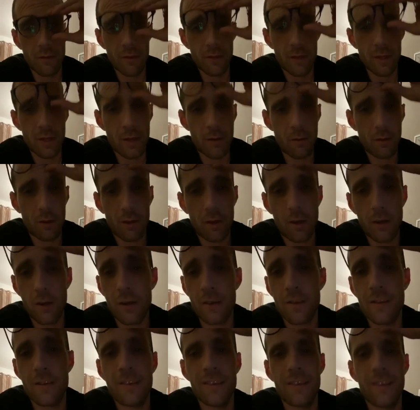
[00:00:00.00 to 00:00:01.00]
And now I
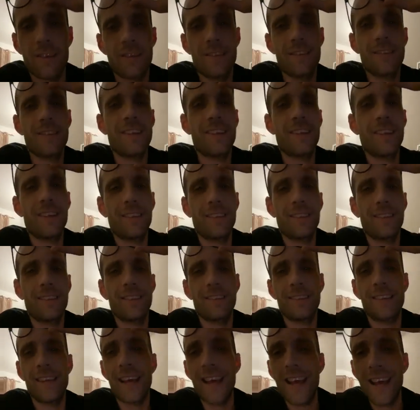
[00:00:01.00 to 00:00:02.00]
can't see.
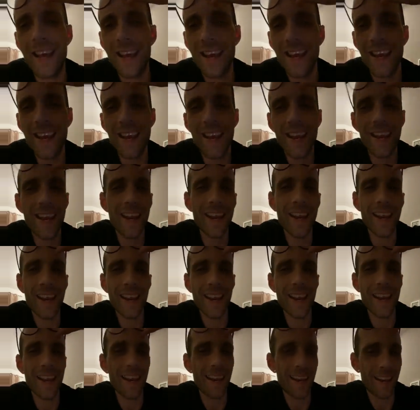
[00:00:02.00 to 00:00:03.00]

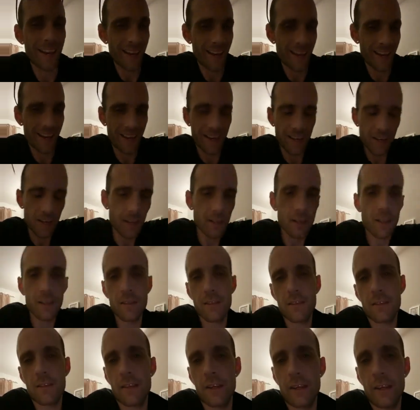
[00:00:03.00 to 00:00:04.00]
Hey,
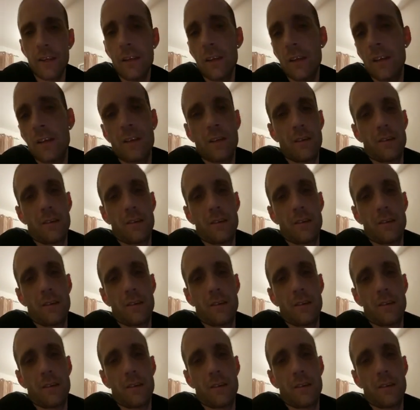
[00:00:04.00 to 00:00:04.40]
see?